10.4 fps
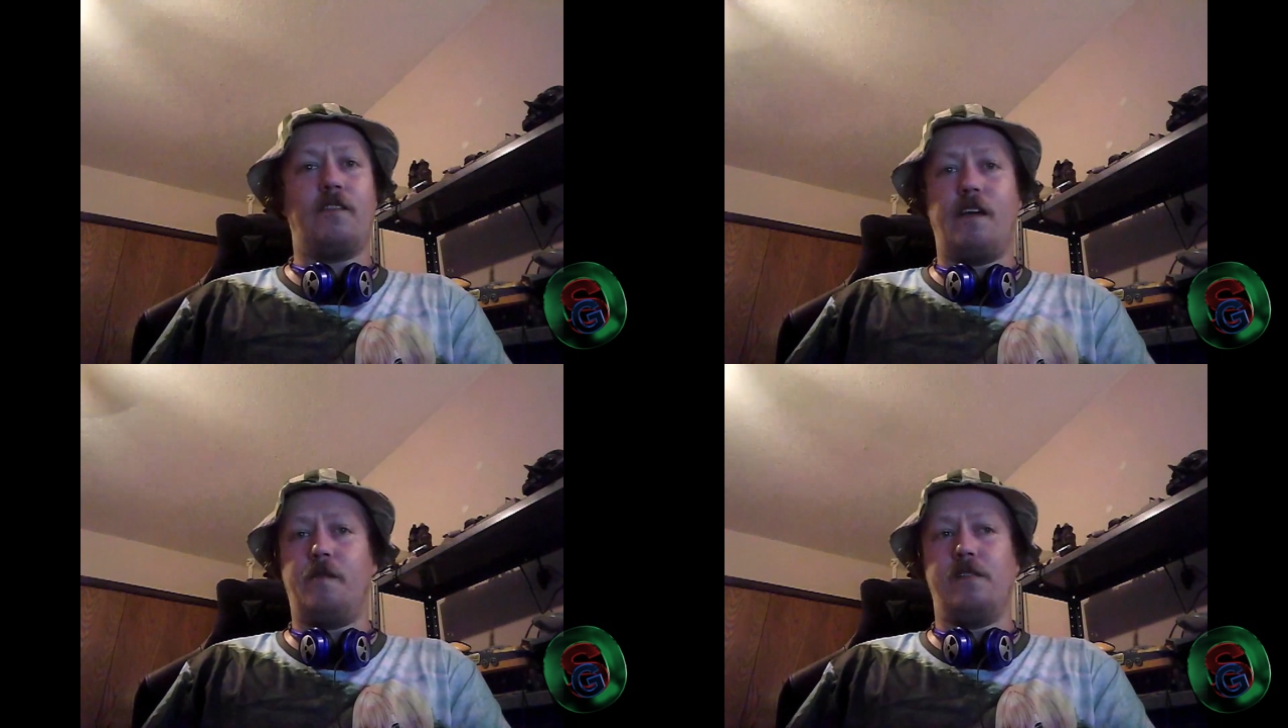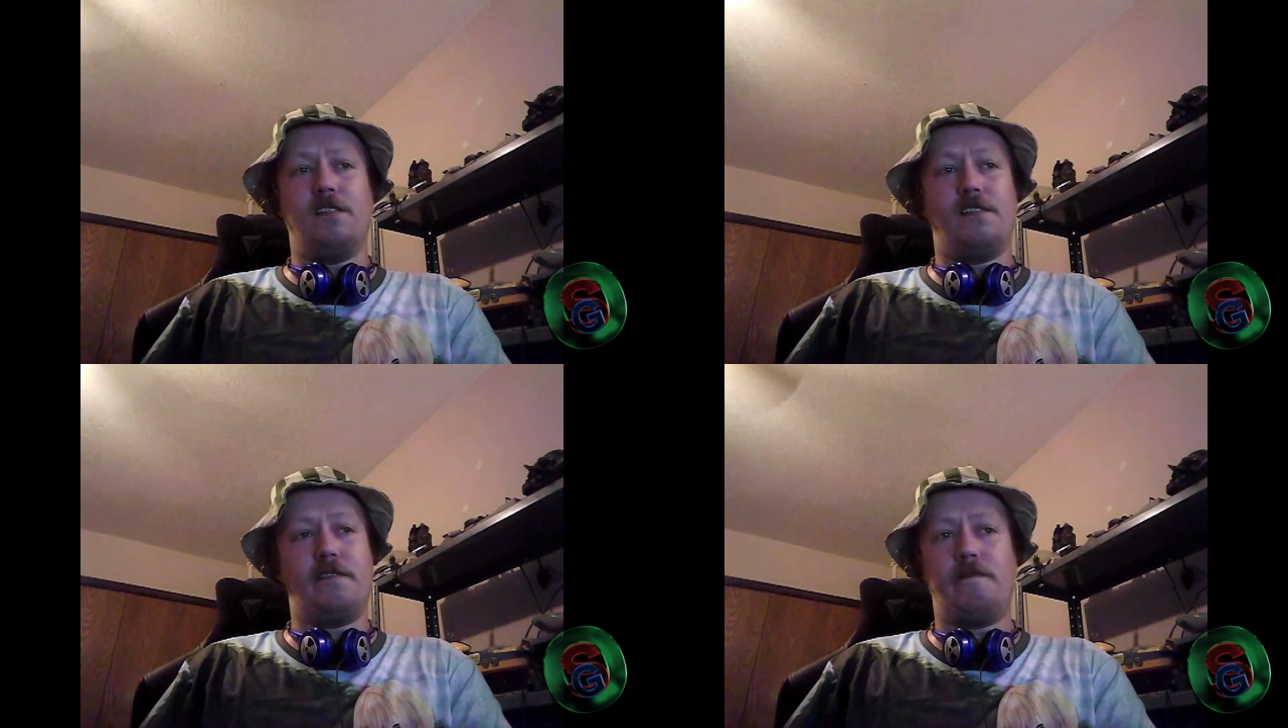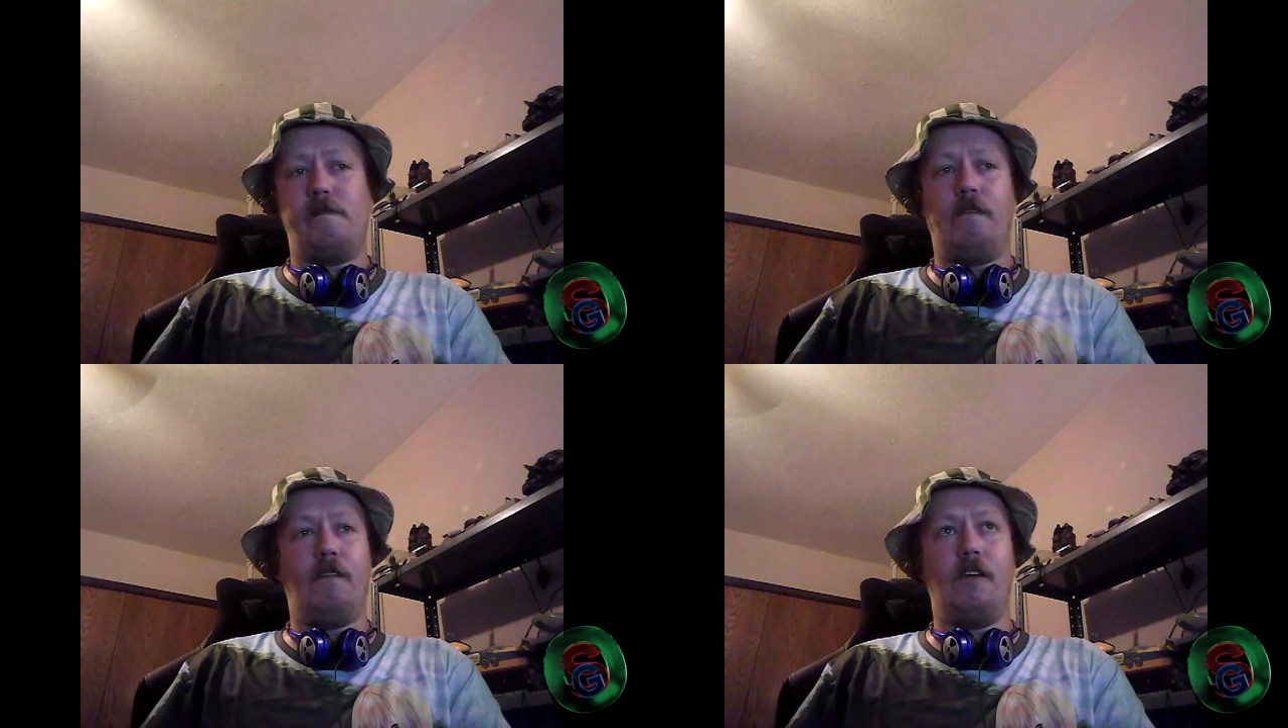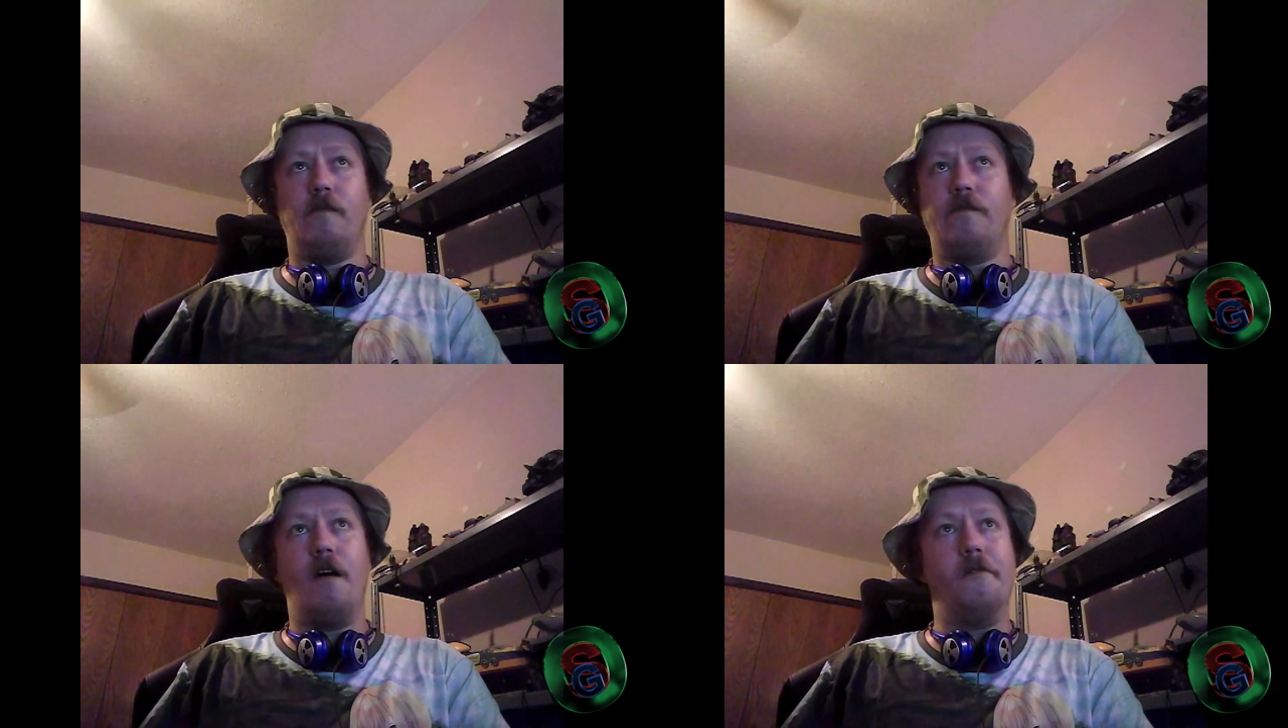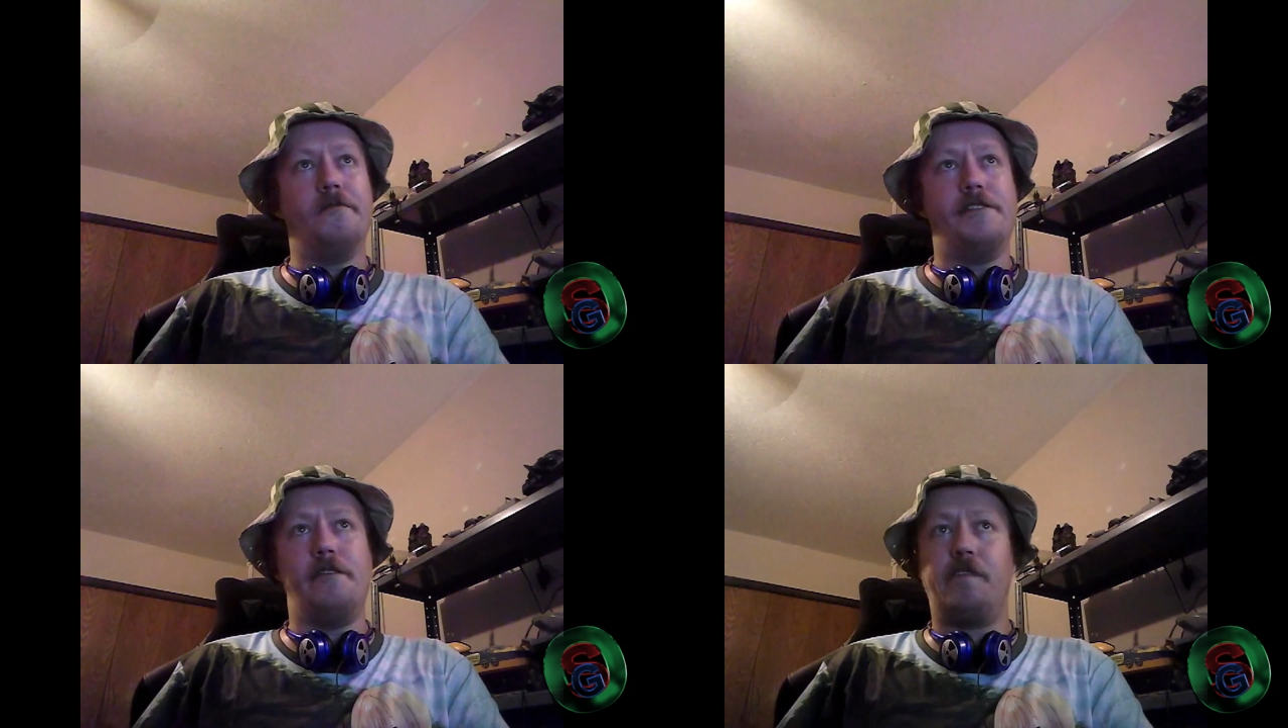There was no
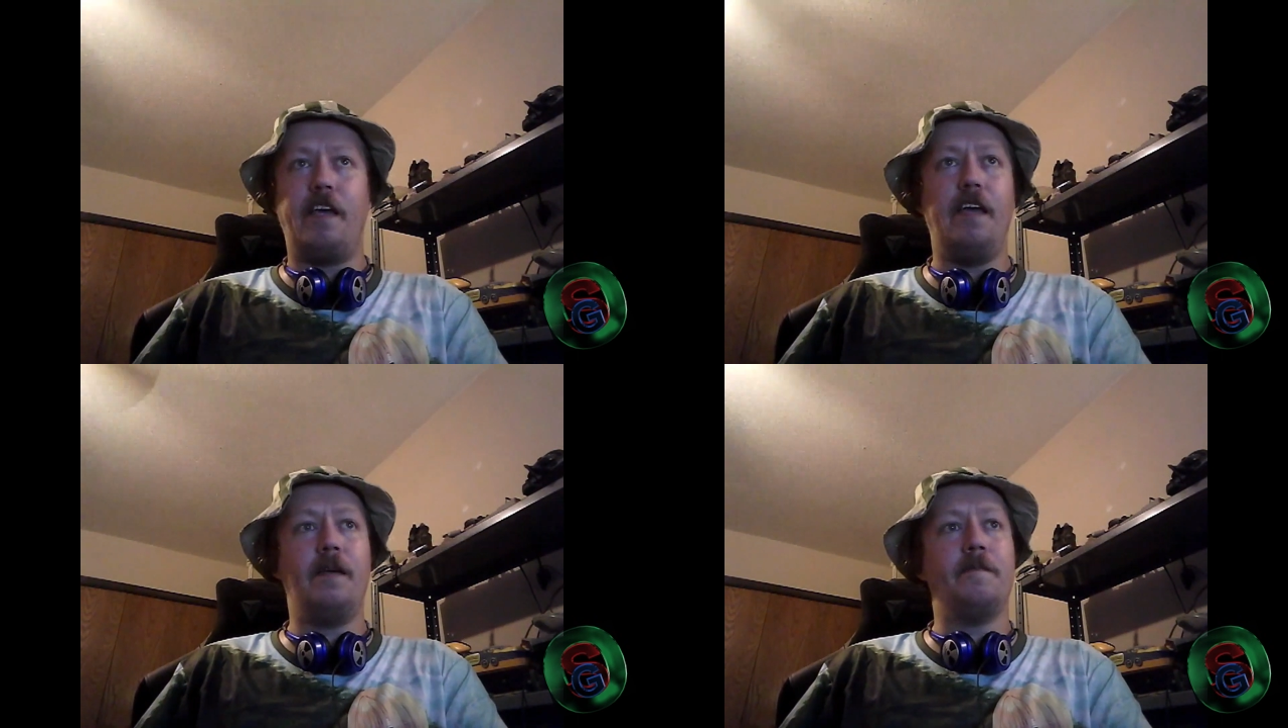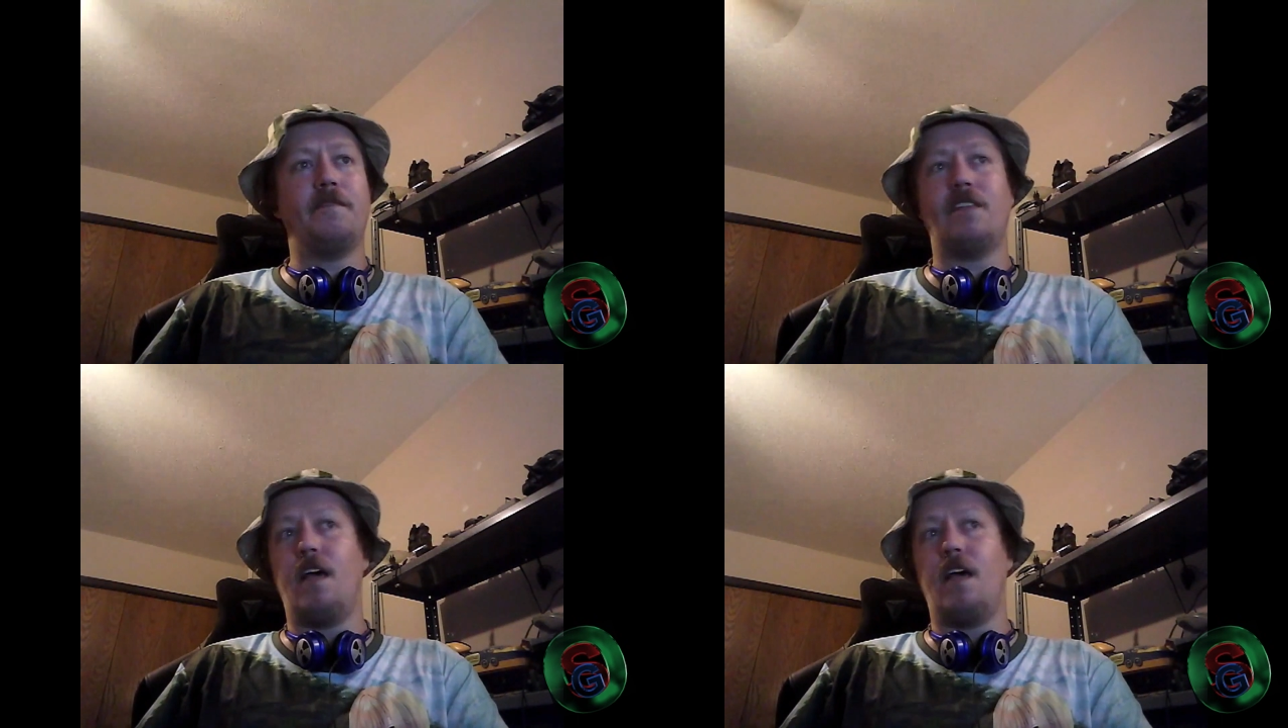new TMs.